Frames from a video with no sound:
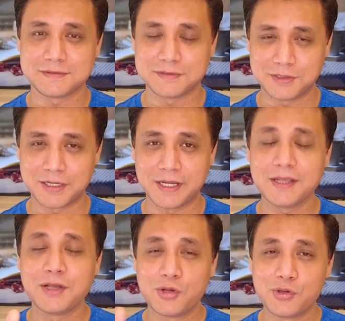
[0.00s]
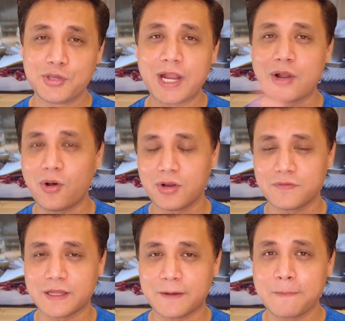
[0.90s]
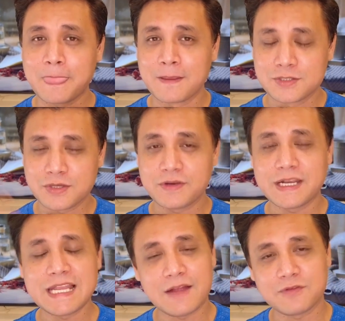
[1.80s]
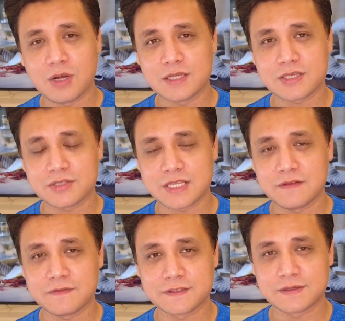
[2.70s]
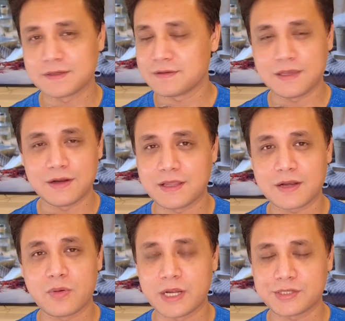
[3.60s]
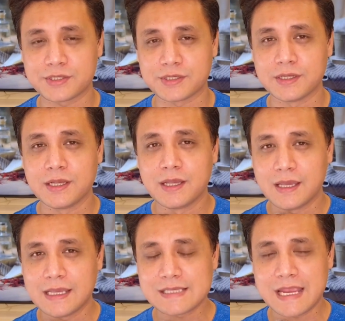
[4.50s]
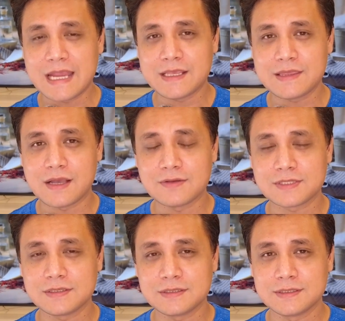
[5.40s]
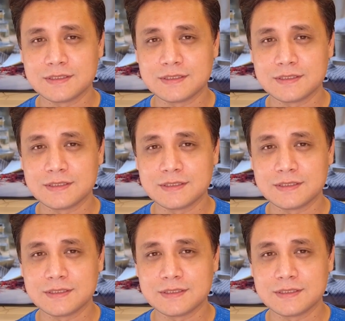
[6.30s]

all right? You get all of that. So you really have to ask yourselves, that question, is 18,000